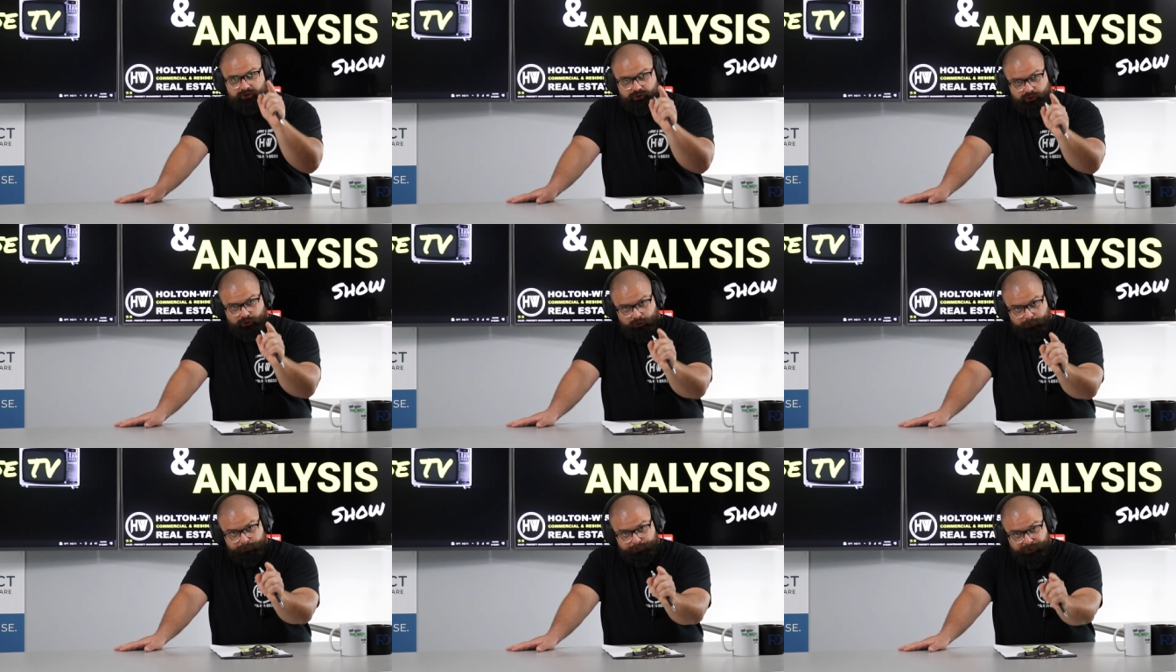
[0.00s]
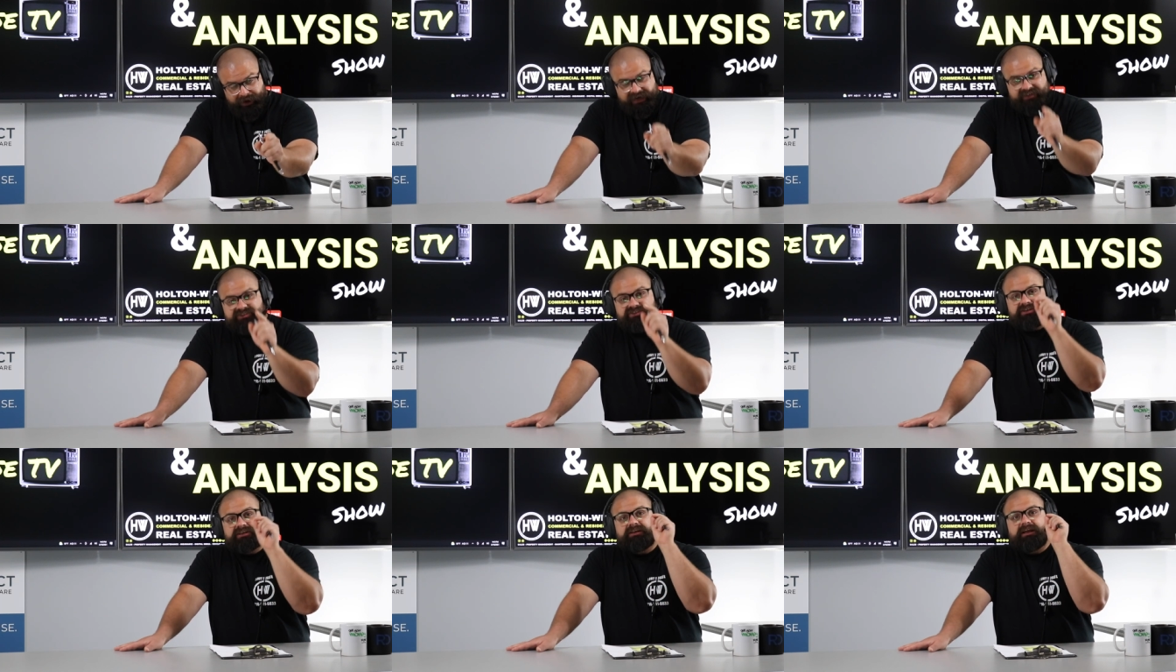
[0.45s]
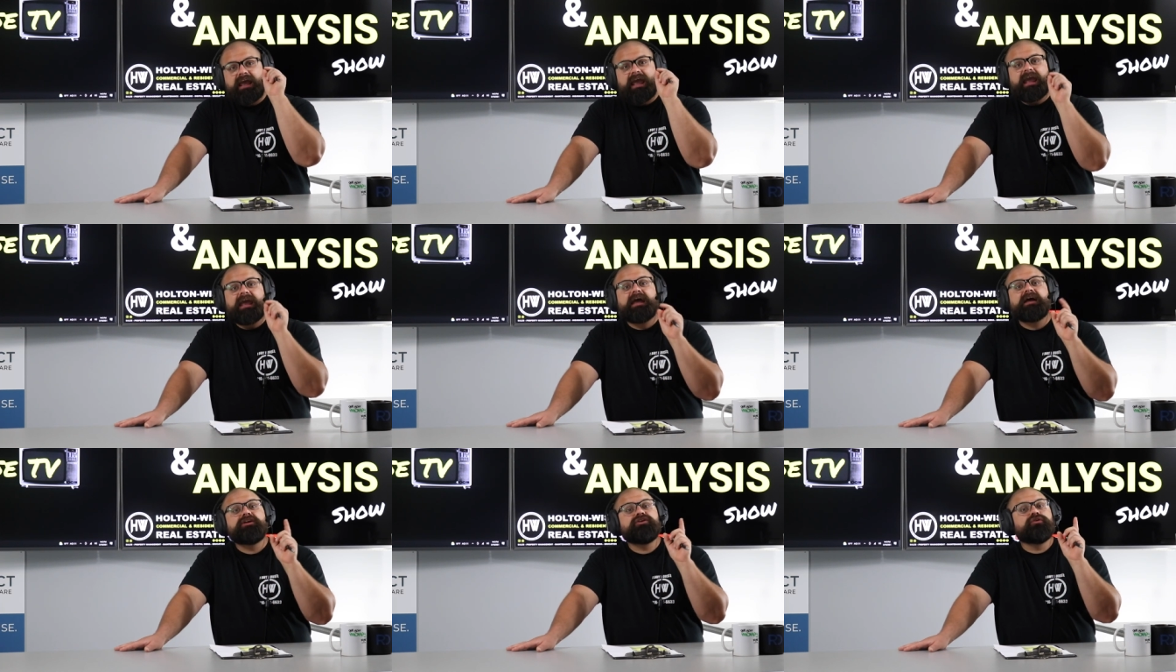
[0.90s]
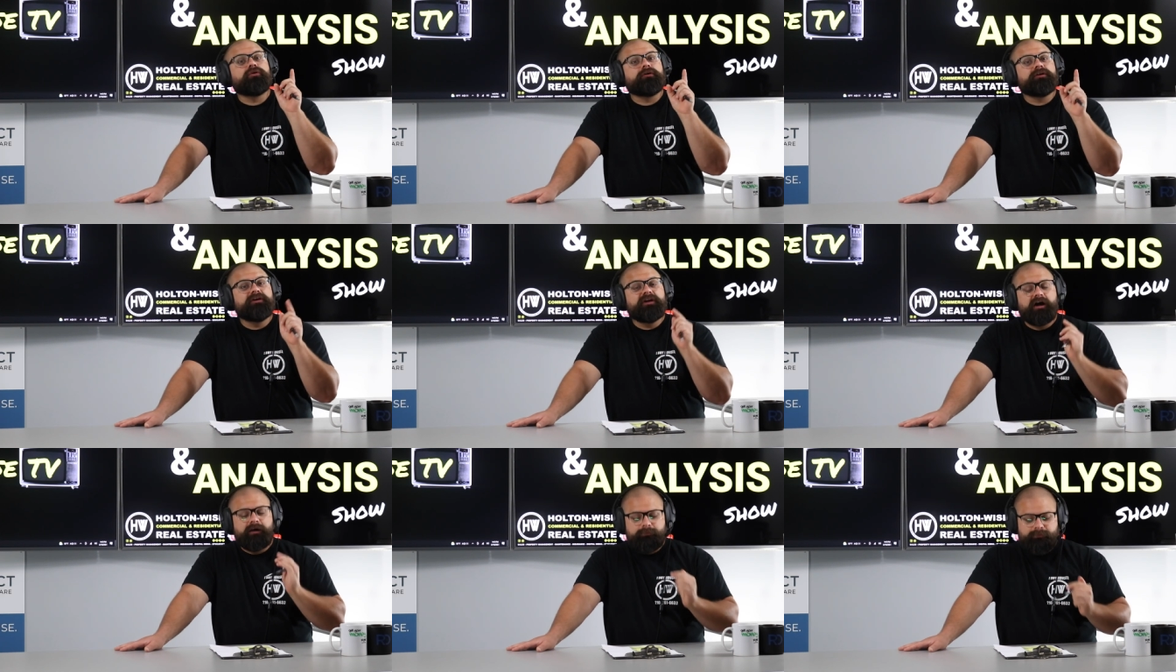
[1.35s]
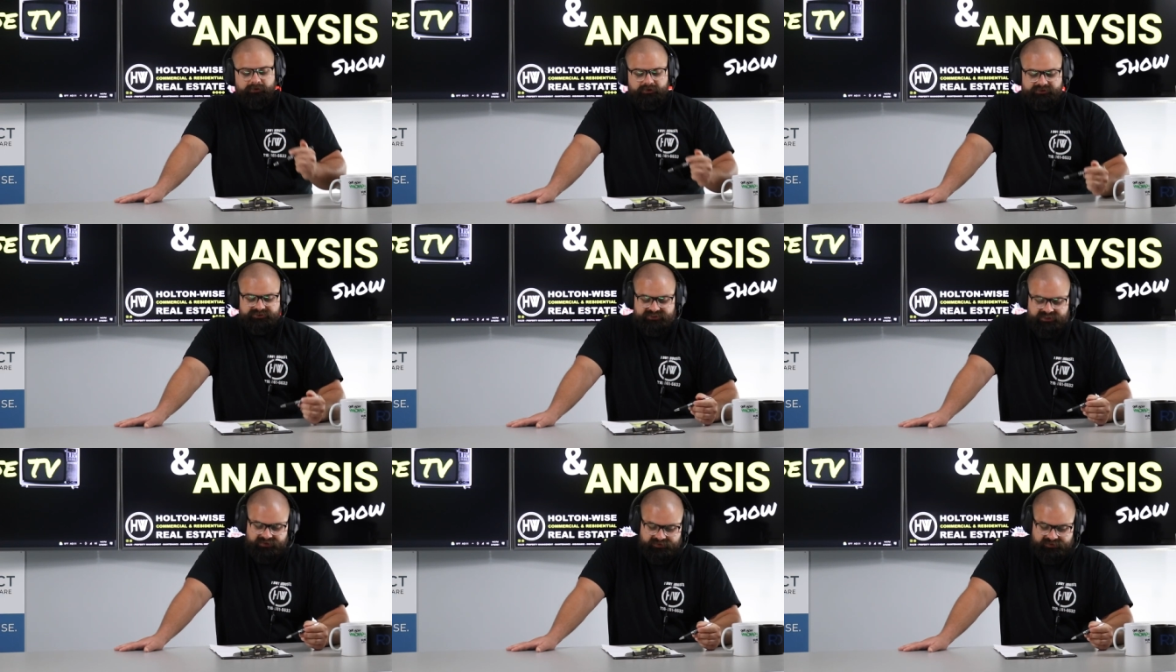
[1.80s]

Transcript: your budget, and your numbers.